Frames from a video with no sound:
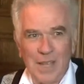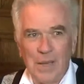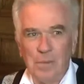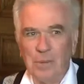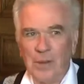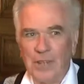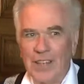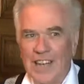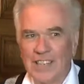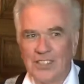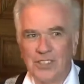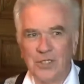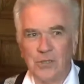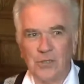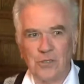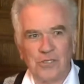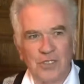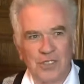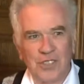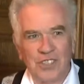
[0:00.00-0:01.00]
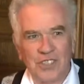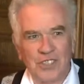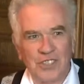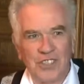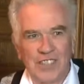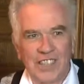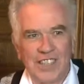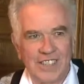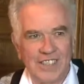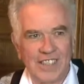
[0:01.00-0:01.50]
But that's so
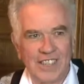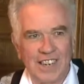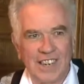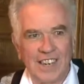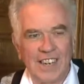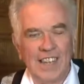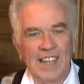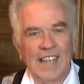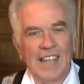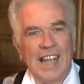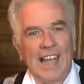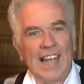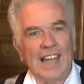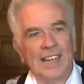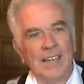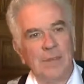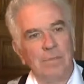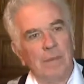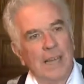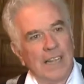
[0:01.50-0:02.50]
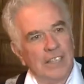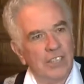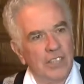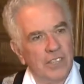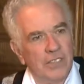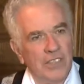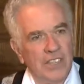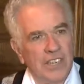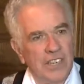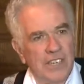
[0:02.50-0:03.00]
frustrating. And imagine
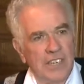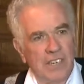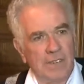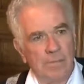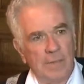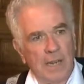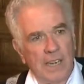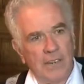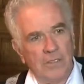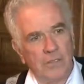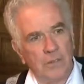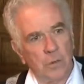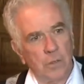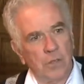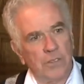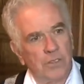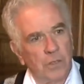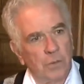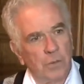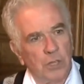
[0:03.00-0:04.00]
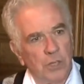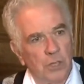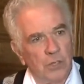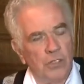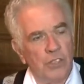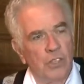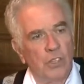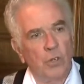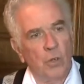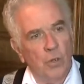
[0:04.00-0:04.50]
if they didn't have my phone, if they were
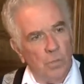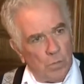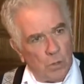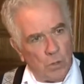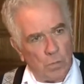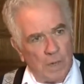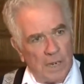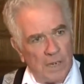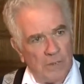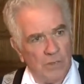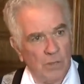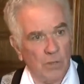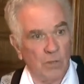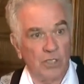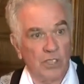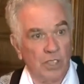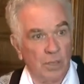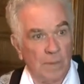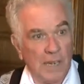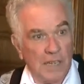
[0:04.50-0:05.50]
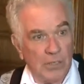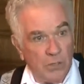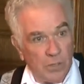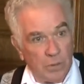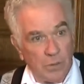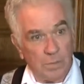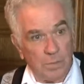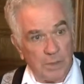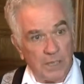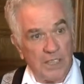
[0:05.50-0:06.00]
using their own mobile phone, so the battery
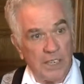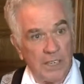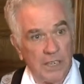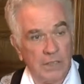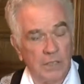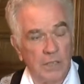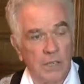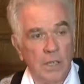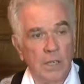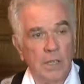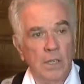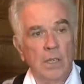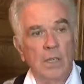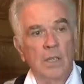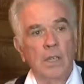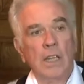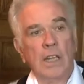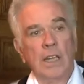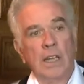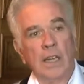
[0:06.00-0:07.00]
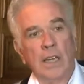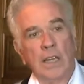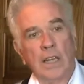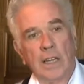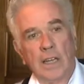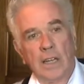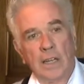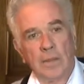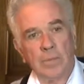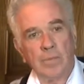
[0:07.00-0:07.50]
would be dead.
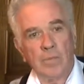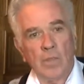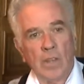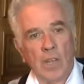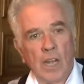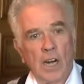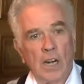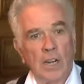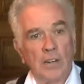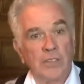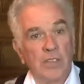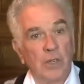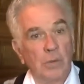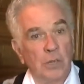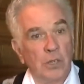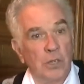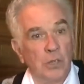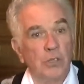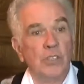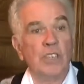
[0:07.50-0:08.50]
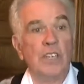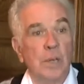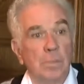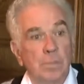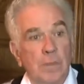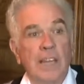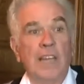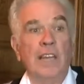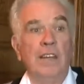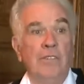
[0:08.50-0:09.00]
Or if they were using a
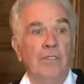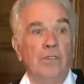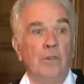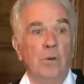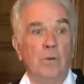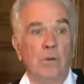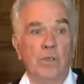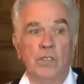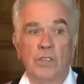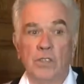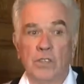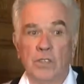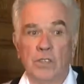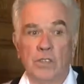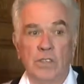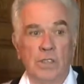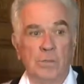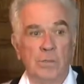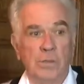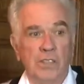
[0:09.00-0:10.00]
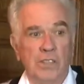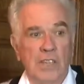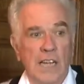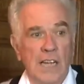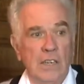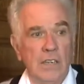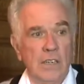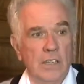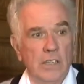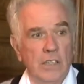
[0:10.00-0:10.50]
pay phone, sure, you'd be
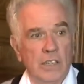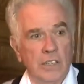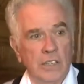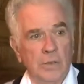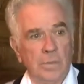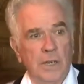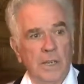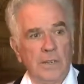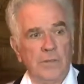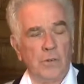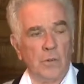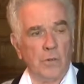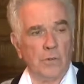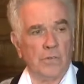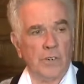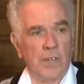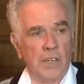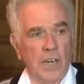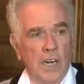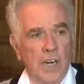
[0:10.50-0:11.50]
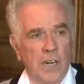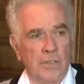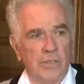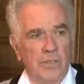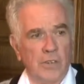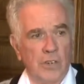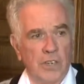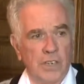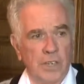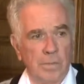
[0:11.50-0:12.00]
standing there in the pay phone for 1 hour and
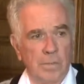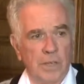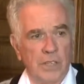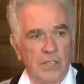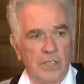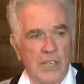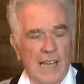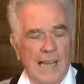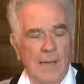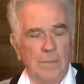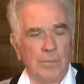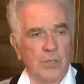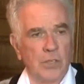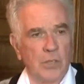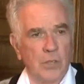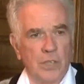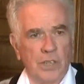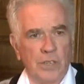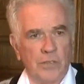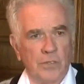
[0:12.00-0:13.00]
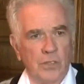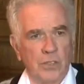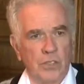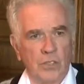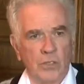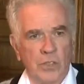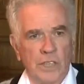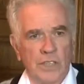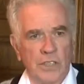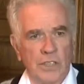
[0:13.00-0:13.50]
40 minutes, absolutely
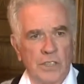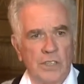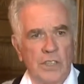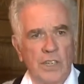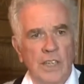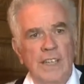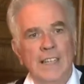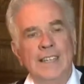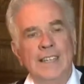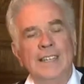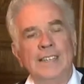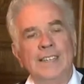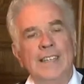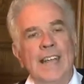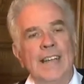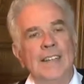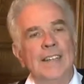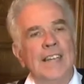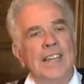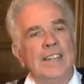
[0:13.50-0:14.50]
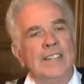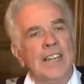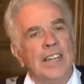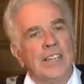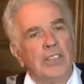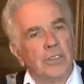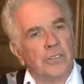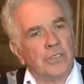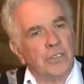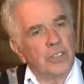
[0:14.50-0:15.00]
frustrated. Then they take
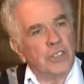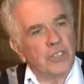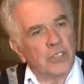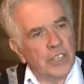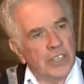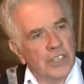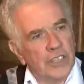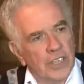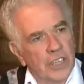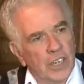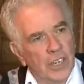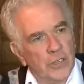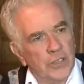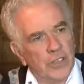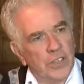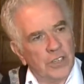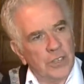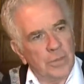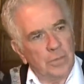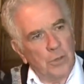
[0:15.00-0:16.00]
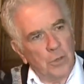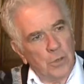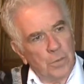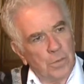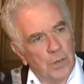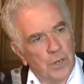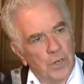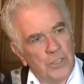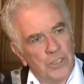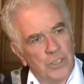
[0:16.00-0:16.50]
their frustration out on the poor
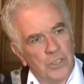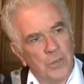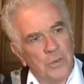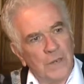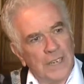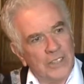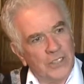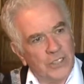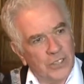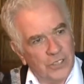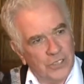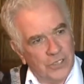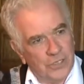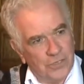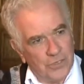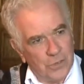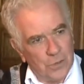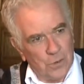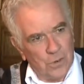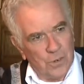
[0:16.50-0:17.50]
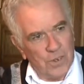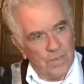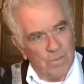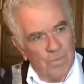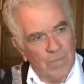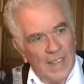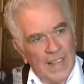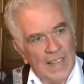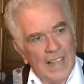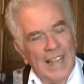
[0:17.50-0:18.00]
person who answers the phone.
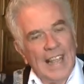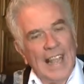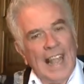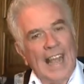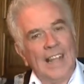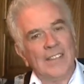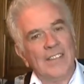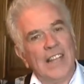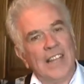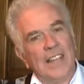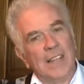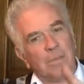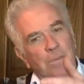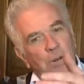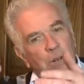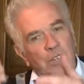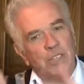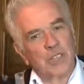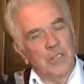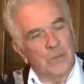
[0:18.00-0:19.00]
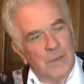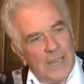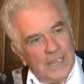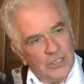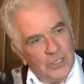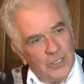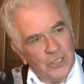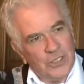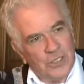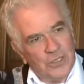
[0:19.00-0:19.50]
And then the person who
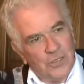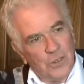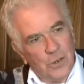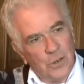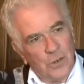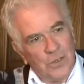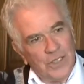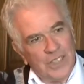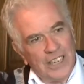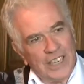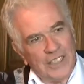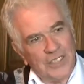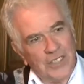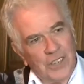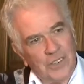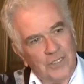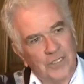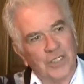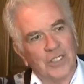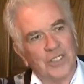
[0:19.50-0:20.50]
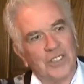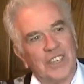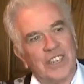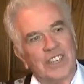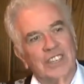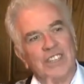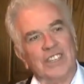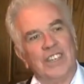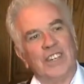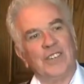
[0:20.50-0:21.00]
answers the phone takes their
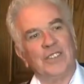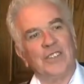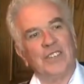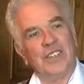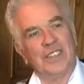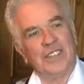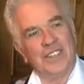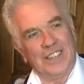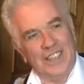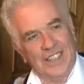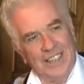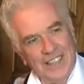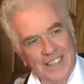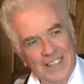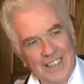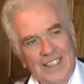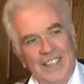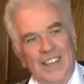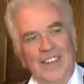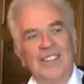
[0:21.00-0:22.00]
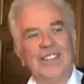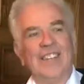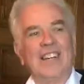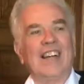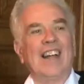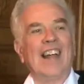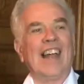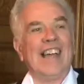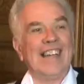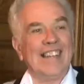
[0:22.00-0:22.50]
frustration out on the
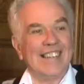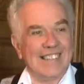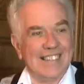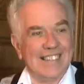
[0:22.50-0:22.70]
client.